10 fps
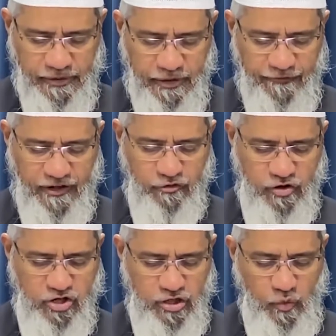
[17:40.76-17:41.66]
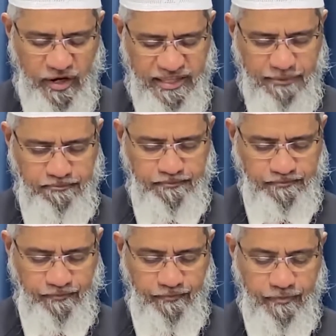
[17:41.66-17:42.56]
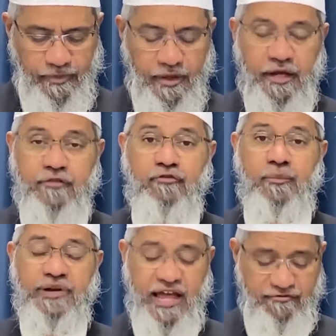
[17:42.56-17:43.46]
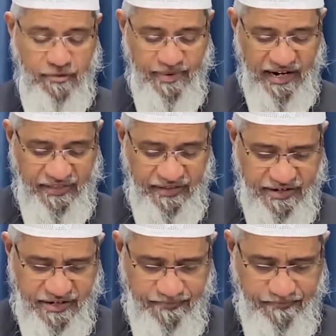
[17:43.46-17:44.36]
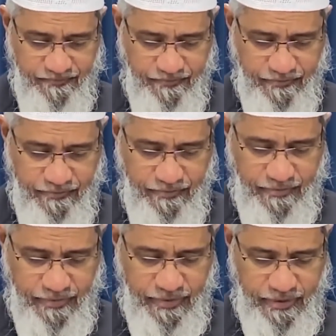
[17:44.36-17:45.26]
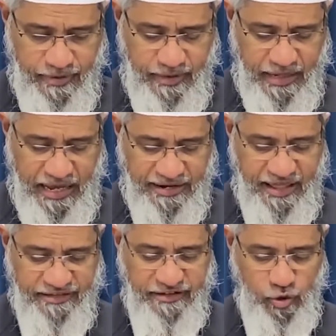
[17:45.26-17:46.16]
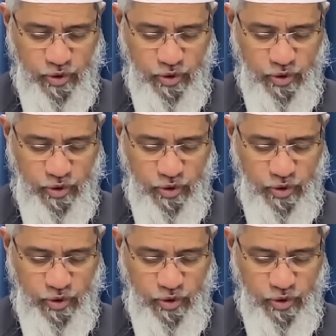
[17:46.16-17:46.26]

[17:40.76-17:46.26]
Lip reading: The first question on the WhatsApp is from Riyaz from Bangladesh, and he's asking the